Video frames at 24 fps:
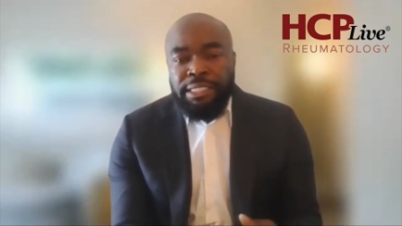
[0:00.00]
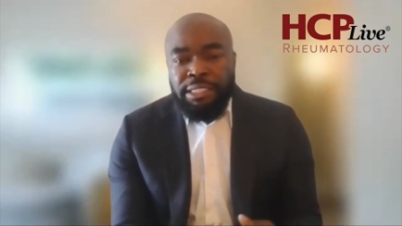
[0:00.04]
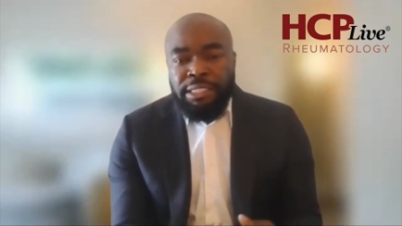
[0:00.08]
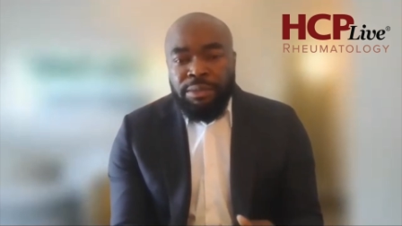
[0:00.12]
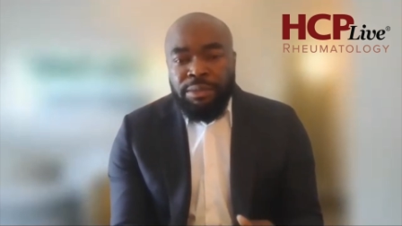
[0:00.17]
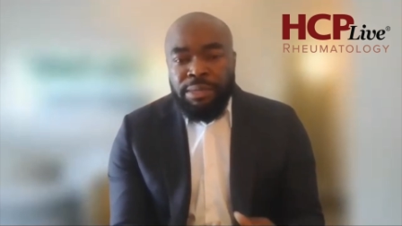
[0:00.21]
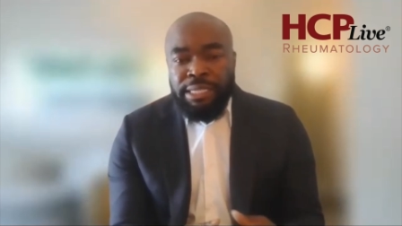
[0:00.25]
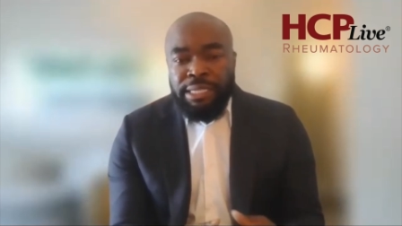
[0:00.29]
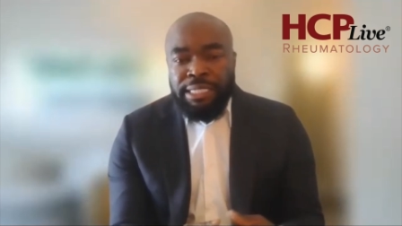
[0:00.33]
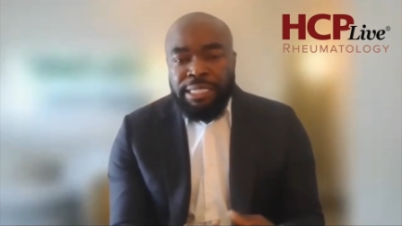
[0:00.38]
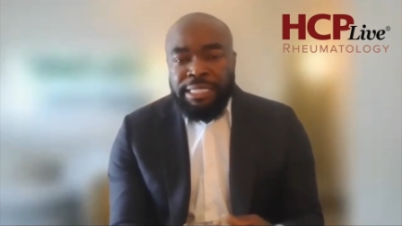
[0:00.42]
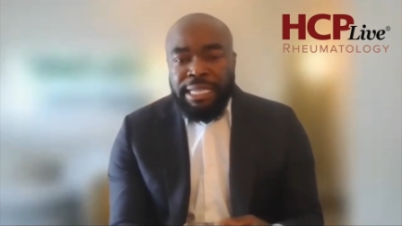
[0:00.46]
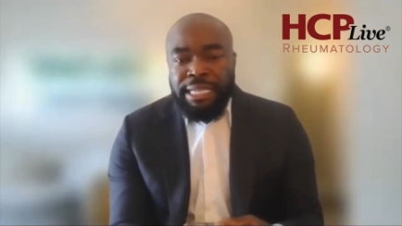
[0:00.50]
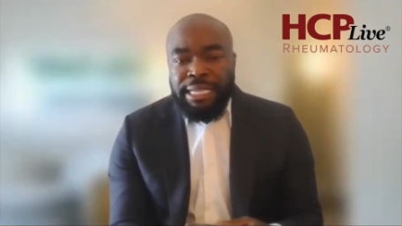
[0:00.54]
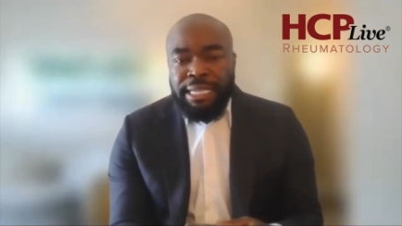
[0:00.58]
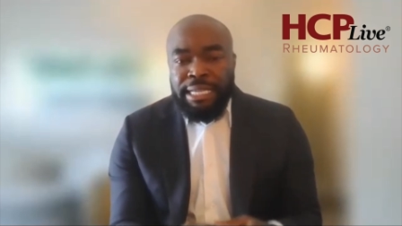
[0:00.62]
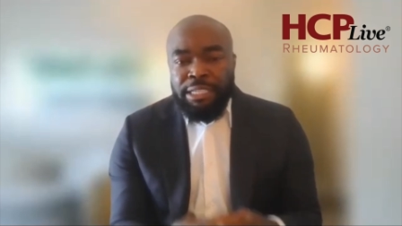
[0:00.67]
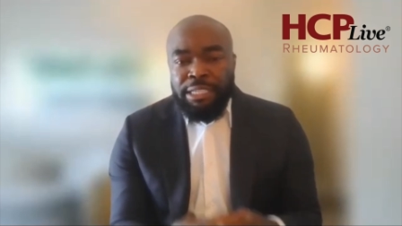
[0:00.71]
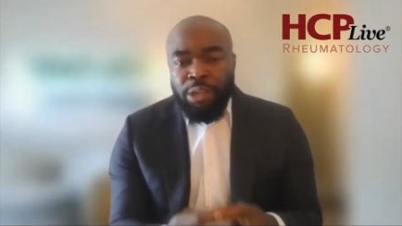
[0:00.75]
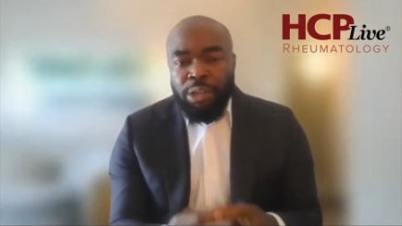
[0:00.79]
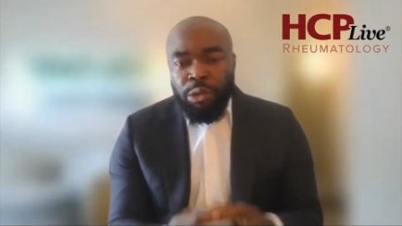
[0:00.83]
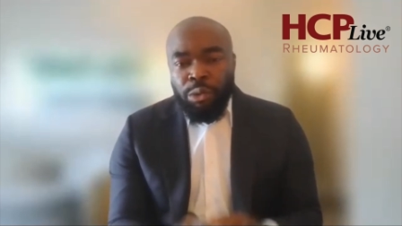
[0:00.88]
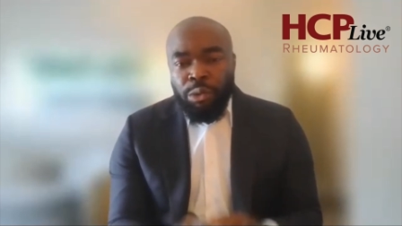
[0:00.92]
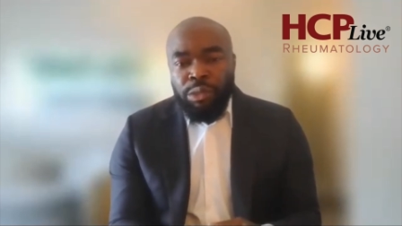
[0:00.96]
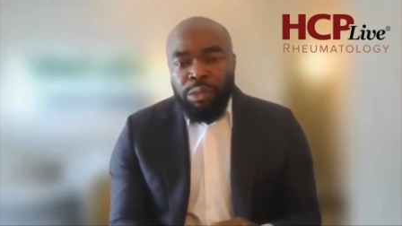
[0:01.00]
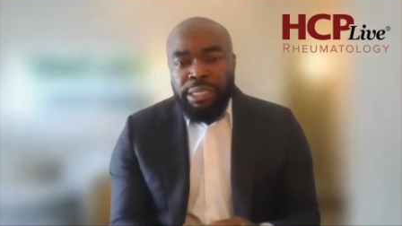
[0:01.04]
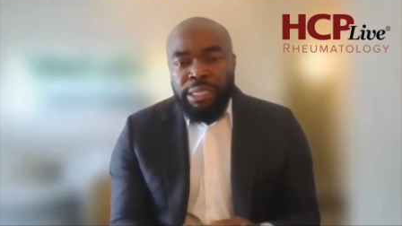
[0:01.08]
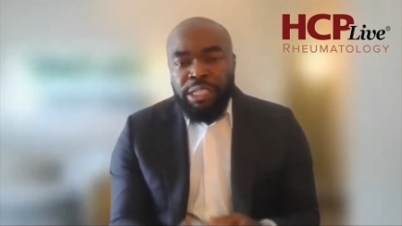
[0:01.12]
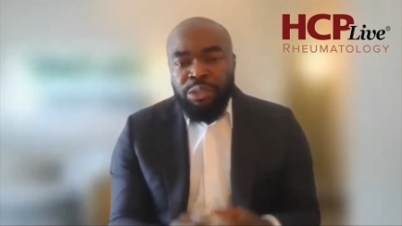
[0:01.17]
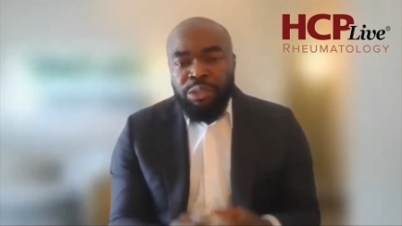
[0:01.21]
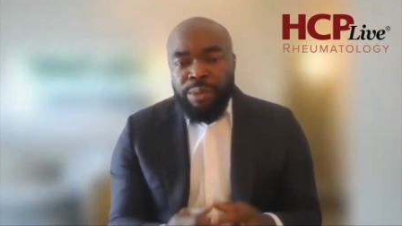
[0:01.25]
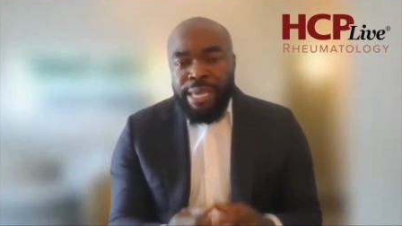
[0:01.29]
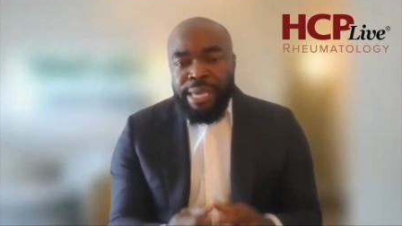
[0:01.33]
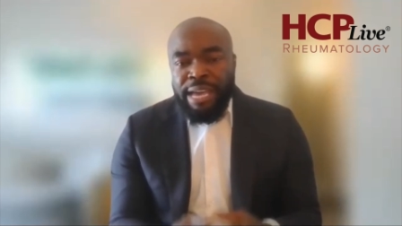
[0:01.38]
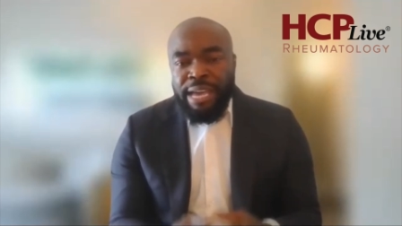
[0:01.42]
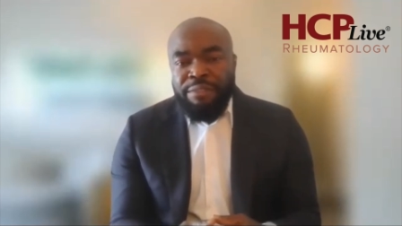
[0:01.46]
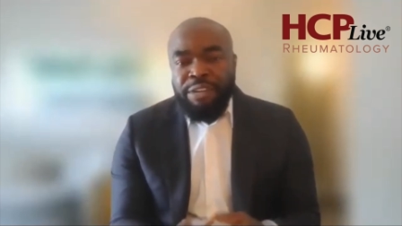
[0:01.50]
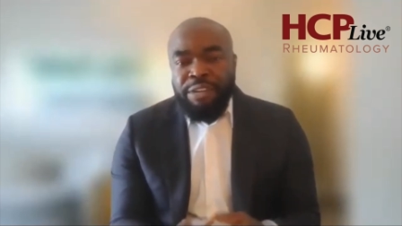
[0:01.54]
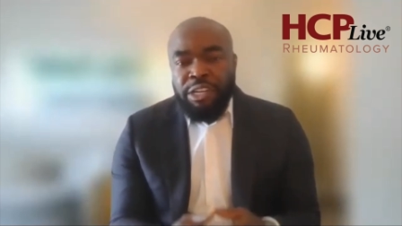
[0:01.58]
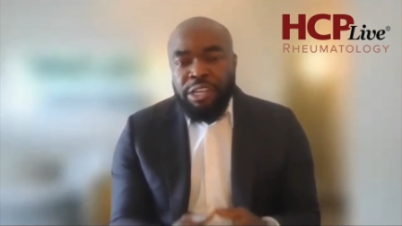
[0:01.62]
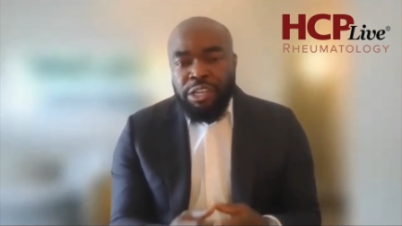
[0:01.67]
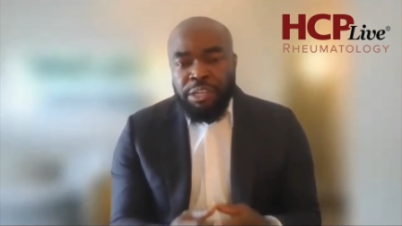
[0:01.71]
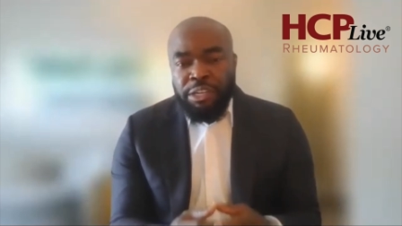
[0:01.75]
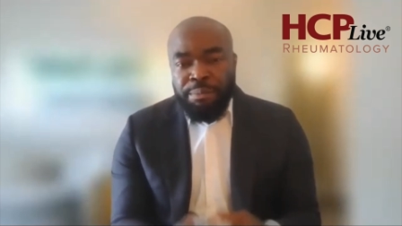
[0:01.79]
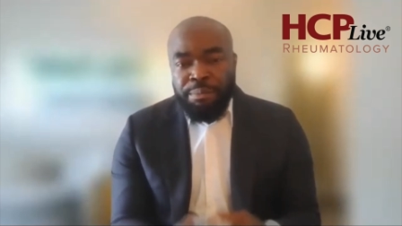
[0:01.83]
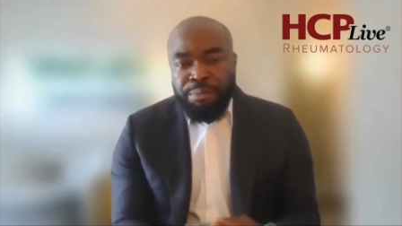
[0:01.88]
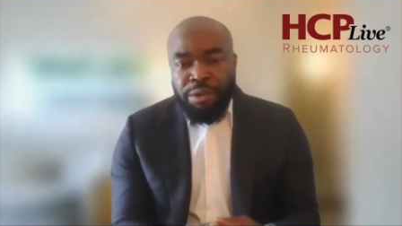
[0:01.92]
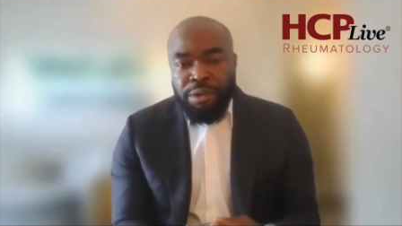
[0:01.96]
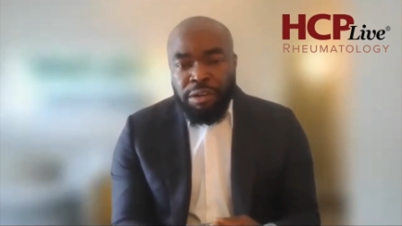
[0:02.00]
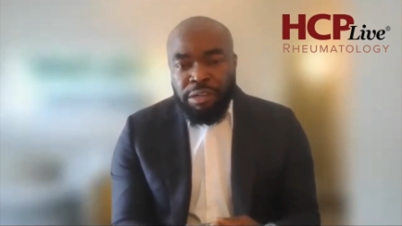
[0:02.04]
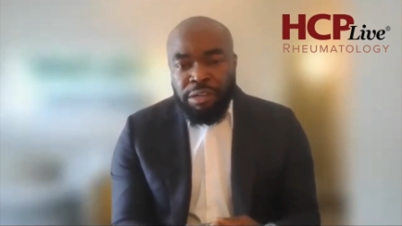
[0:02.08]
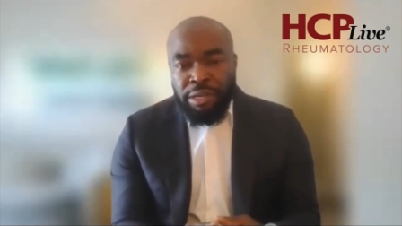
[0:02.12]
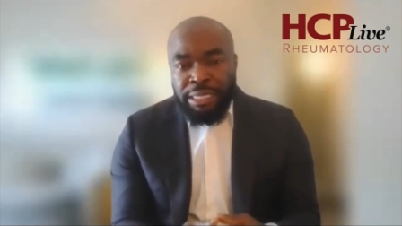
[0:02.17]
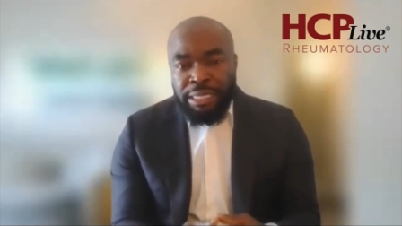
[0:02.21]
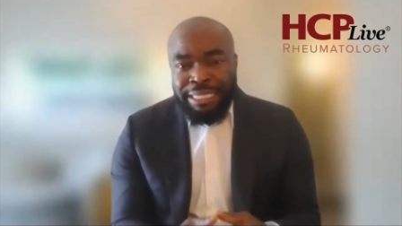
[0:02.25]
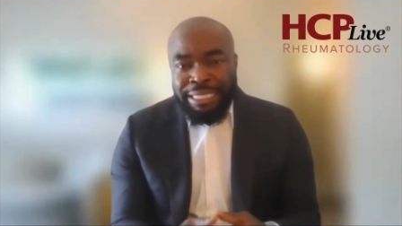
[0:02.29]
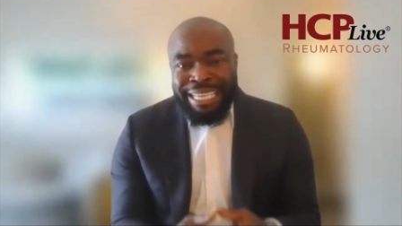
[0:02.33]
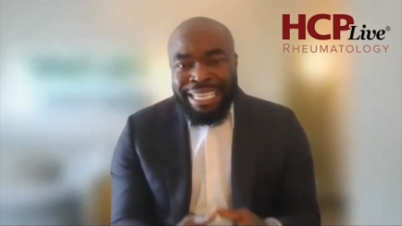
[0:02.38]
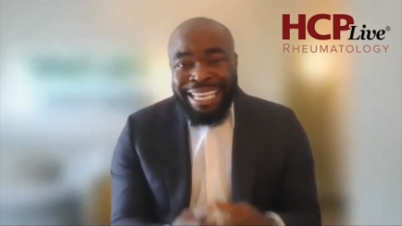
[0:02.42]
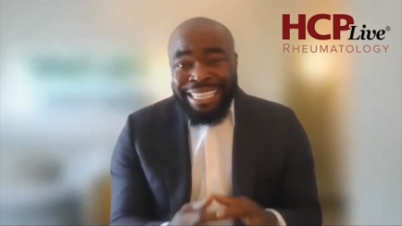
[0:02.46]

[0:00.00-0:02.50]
to understand that not only do we have a good product